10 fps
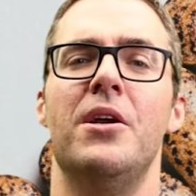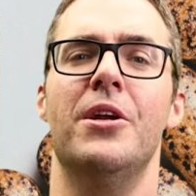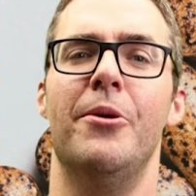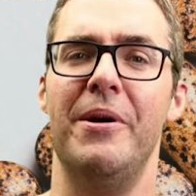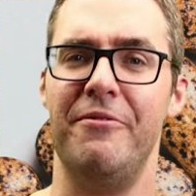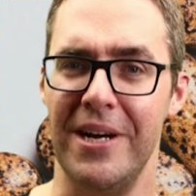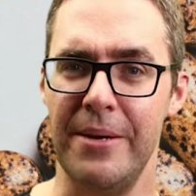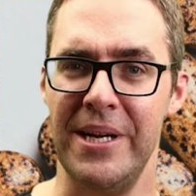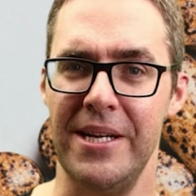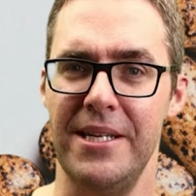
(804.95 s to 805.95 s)
You know, but
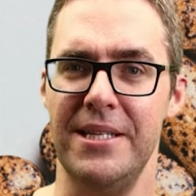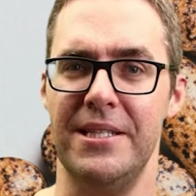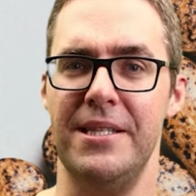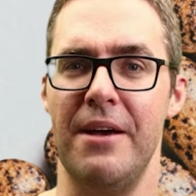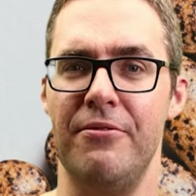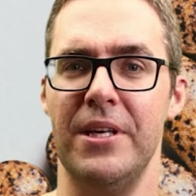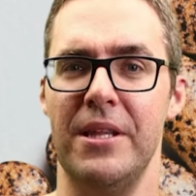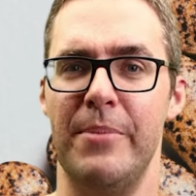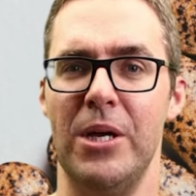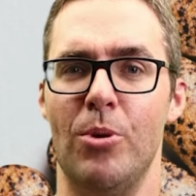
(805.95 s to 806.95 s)
vitamin D is definitely
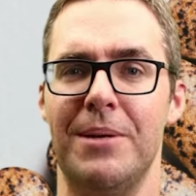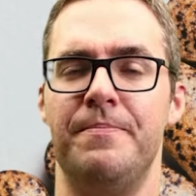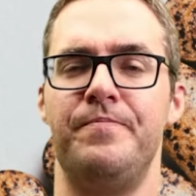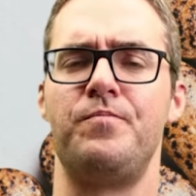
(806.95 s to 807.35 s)
the big one.